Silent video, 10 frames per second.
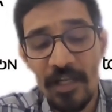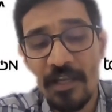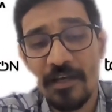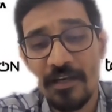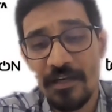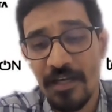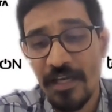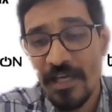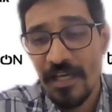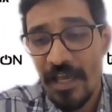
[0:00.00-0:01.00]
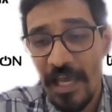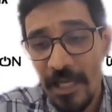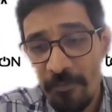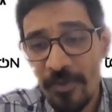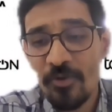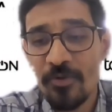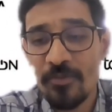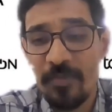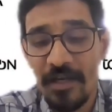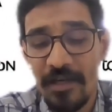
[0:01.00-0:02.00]
will help
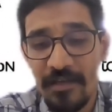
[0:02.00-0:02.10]
you